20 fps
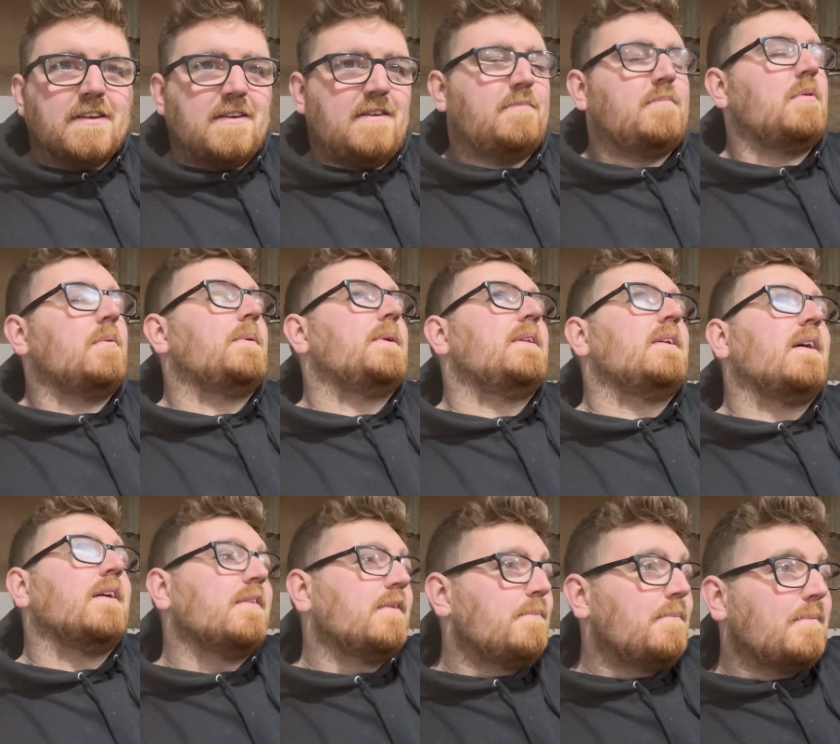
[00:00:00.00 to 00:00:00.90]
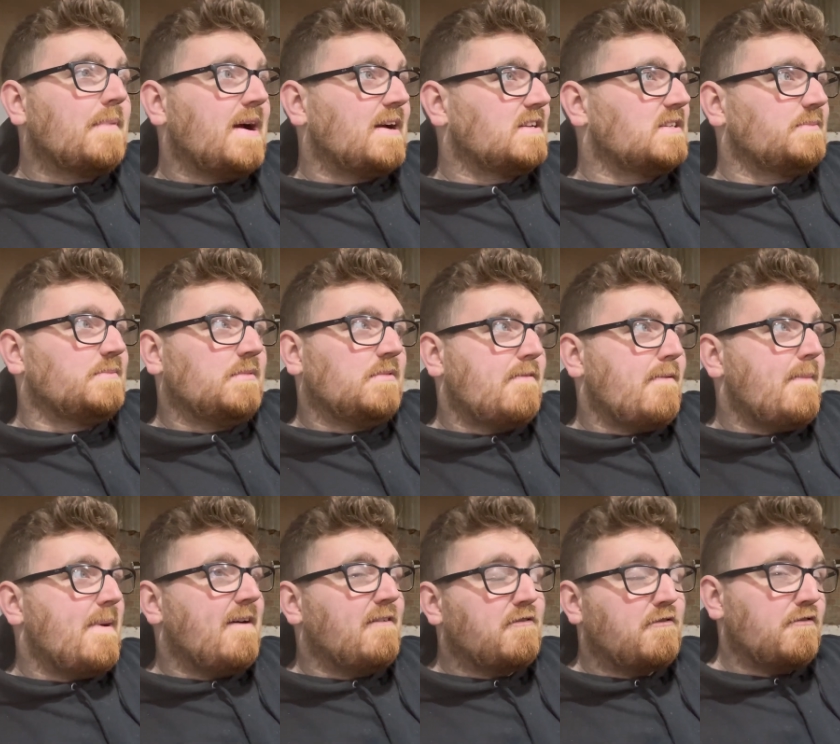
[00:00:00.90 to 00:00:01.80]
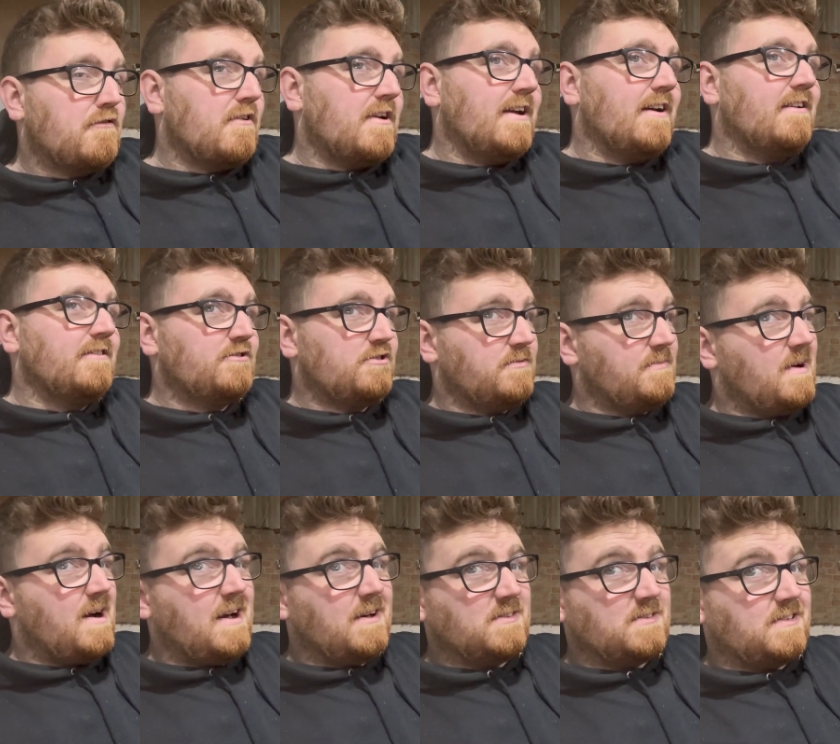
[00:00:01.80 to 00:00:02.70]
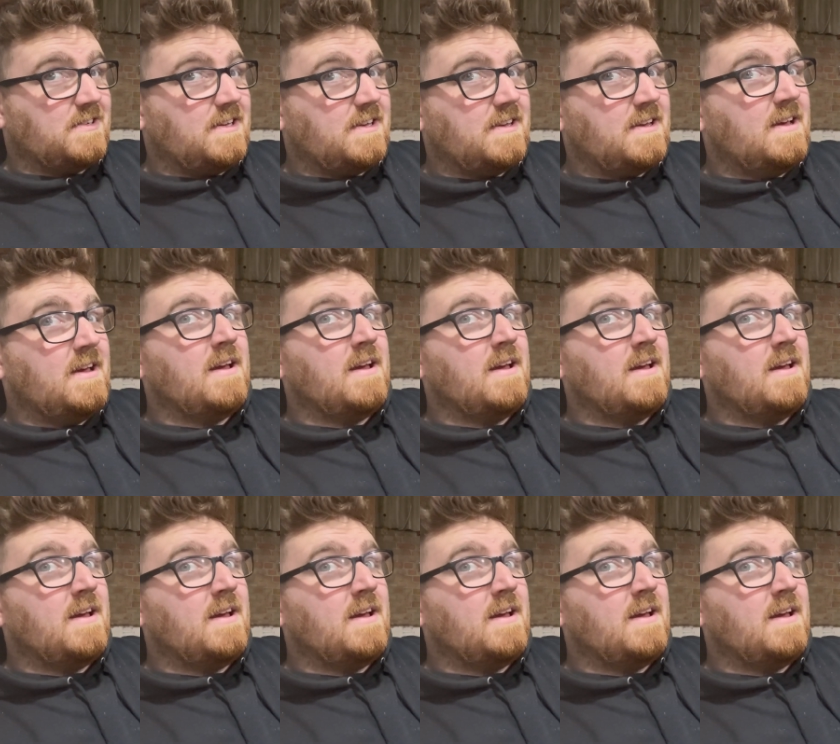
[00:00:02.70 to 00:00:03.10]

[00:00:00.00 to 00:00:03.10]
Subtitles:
I've probably done the maximum of about 300 miles on it.